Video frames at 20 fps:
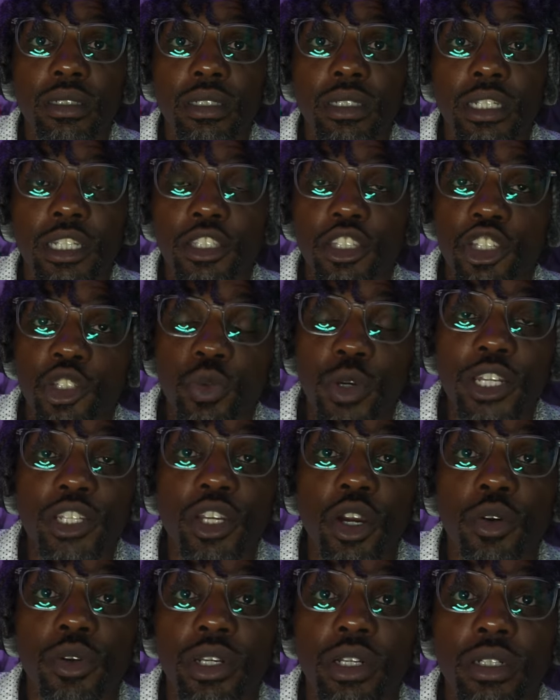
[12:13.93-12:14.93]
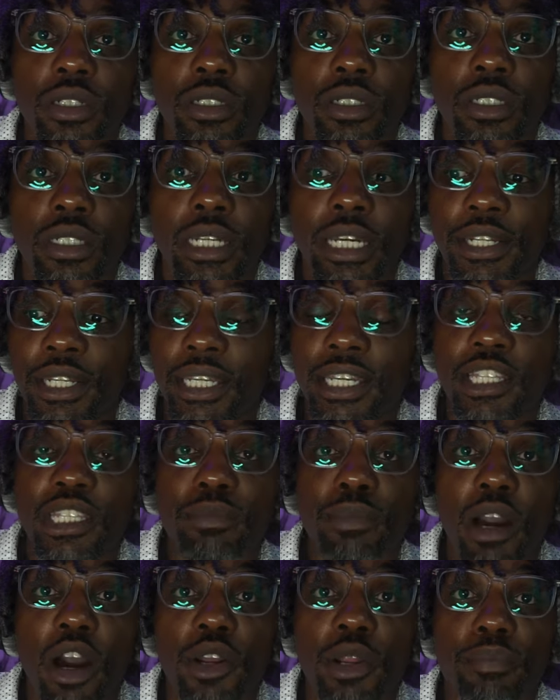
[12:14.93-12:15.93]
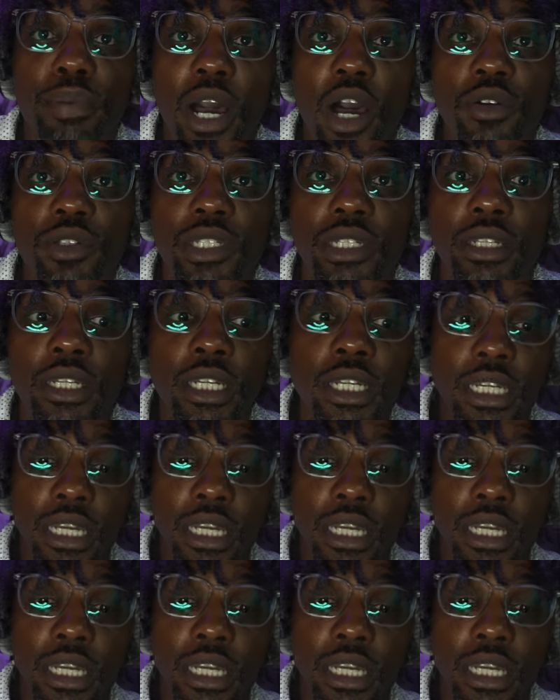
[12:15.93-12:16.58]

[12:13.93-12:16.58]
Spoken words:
Get the switch on her. And then get the ball to Boston.